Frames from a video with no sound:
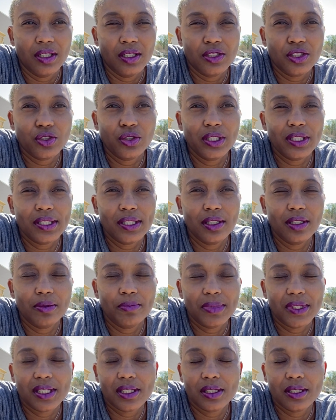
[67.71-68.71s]
short
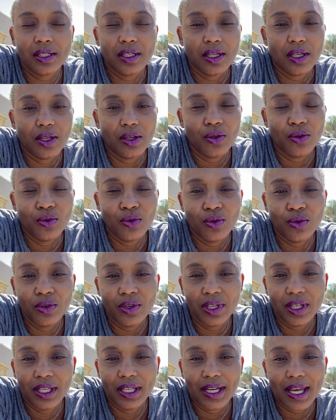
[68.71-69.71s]
tips
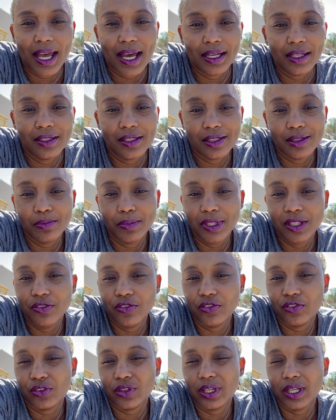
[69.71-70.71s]
on how to just be
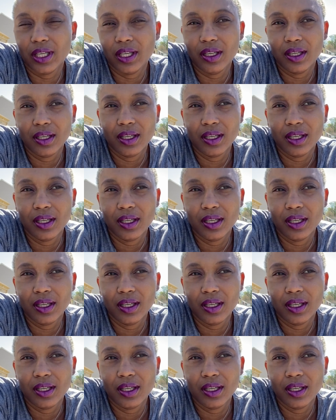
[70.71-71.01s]
free.